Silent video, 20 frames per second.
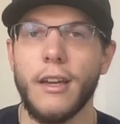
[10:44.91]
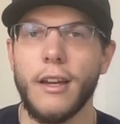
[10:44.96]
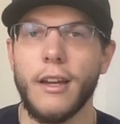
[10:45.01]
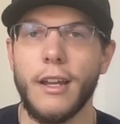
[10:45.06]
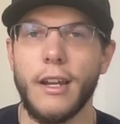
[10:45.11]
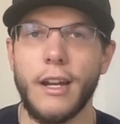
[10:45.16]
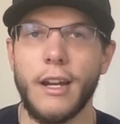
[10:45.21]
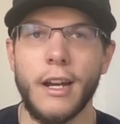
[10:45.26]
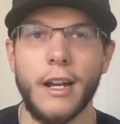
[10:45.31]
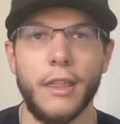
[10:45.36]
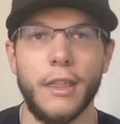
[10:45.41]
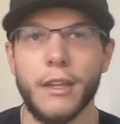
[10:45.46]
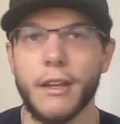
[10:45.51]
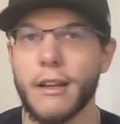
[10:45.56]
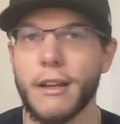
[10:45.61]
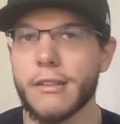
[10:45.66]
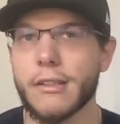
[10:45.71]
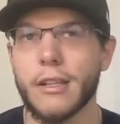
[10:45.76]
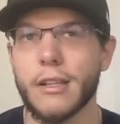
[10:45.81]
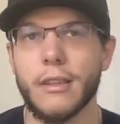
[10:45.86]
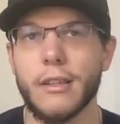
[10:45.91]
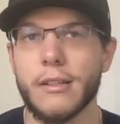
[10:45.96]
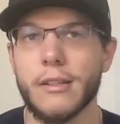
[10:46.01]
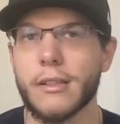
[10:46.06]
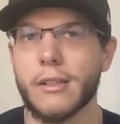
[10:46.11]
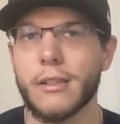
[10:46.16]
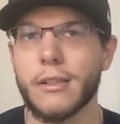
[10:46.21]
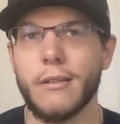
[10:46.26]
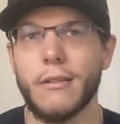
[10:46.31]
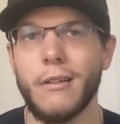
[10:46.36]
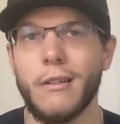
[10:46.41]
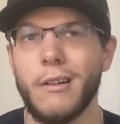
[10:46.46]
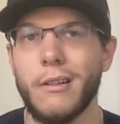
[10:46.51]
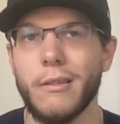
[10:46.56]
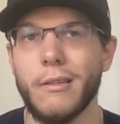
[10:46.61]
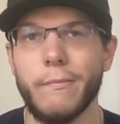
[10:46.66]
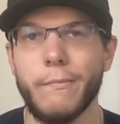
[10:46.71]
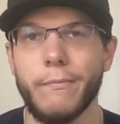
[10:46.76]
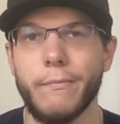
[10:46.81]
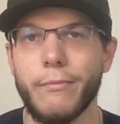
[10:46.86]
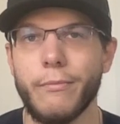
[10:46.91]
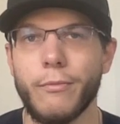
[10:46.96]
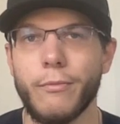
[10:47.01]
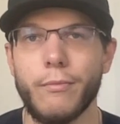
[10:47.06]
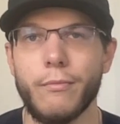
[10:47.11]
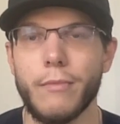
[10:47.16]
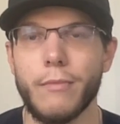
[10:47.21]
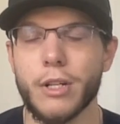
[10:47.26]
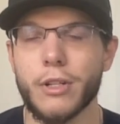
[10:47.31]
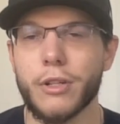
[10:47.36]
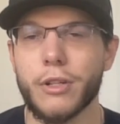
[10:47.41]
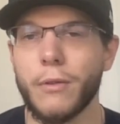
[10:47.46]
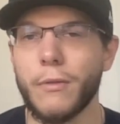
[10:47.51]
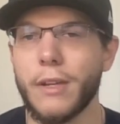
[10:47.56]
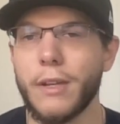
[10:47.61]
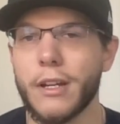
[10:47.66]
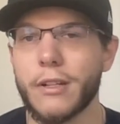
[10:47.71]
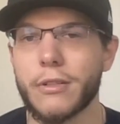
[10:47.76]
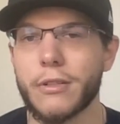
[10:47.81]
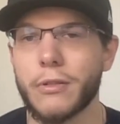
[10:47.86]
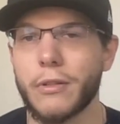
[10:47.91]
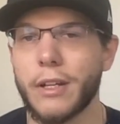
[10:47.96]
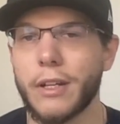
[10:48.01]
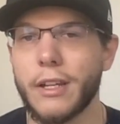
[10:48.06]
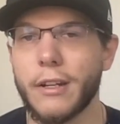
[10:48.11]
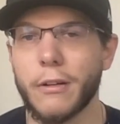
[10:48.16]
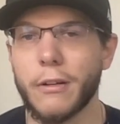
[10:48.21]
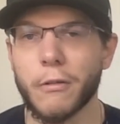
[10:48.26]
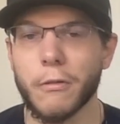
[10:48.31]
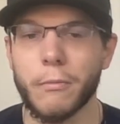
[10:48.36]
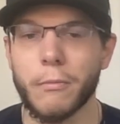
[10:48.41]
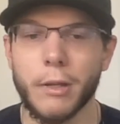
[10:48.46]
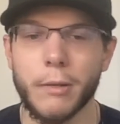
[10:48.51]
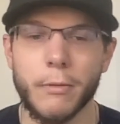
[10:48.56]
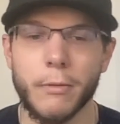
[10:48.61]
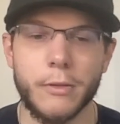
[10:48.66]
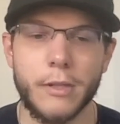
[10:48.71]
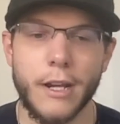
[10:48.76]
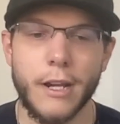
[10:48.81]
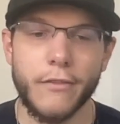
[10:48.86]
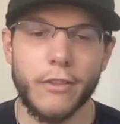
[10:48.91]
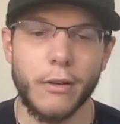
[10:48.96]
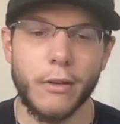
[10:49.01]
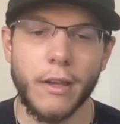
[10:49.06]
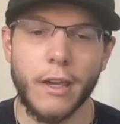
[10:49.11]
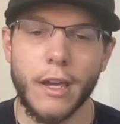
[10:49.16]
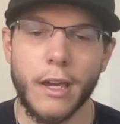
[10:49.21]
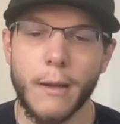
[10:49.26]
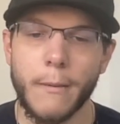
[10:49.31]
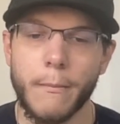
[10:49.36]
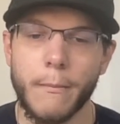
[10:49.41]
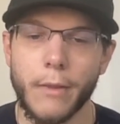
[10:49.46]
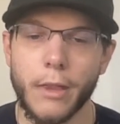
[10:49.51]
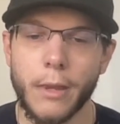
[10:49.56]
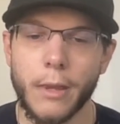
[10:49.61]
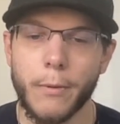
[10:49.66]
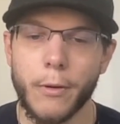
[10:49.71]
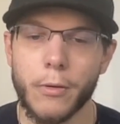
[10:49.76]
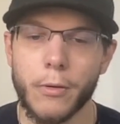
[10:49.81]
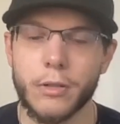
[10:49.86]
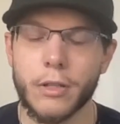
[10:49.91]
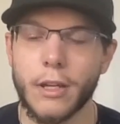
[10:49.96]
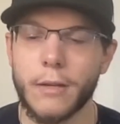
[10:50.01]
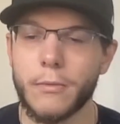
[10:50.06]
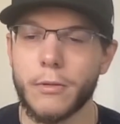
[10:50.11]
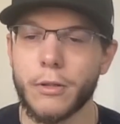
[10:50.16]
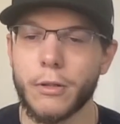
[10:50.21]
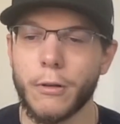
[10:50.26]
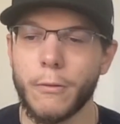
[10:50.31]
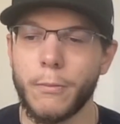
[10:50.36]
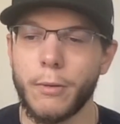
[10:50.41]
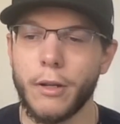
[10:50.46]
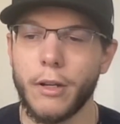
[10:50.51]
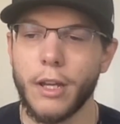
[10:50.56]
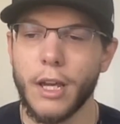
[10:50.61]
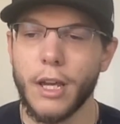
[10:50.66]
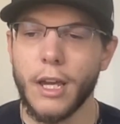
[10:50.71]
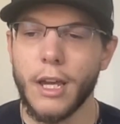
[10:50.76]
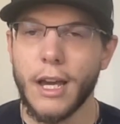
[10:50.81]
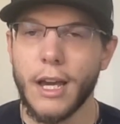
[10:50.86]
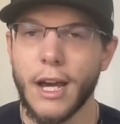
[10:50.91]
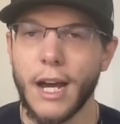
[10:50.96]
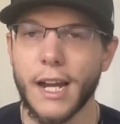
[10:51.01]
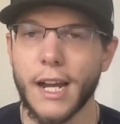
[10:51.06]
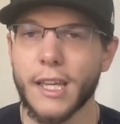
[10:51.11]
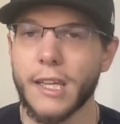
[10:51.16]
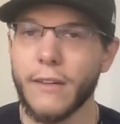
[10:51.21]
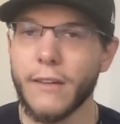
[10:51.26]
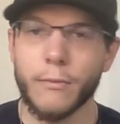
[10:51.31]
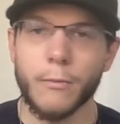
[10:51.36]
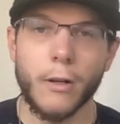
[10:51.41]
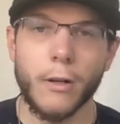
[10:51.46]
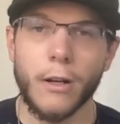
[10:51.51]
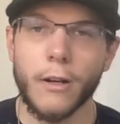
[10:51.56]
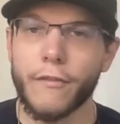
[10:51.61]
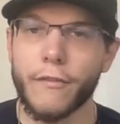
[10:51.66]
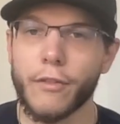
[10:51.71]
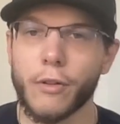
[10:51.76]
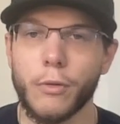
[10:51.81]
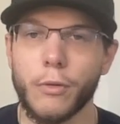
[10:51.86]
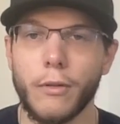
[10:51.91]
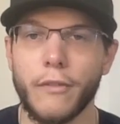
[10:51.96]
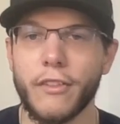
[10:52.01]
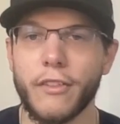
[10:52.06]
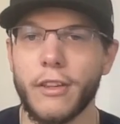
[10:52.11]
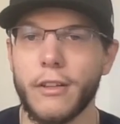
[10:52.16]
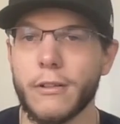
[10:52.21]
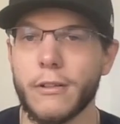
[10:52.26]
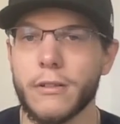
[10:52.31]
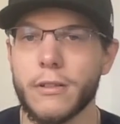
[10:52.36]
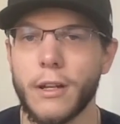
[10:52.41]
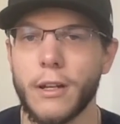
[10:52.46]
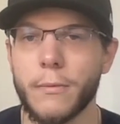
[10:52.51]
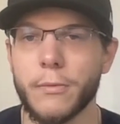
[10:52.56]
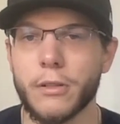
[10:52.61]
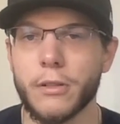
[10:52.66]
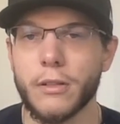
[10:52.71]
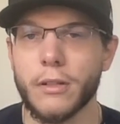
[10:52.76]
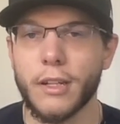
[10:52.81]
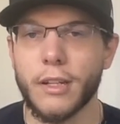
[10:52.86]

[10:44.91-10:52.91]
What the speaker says: and I think I said this on my show yesterday, or maybe it was after the game in the post game show, but I give him credit for going for the interception.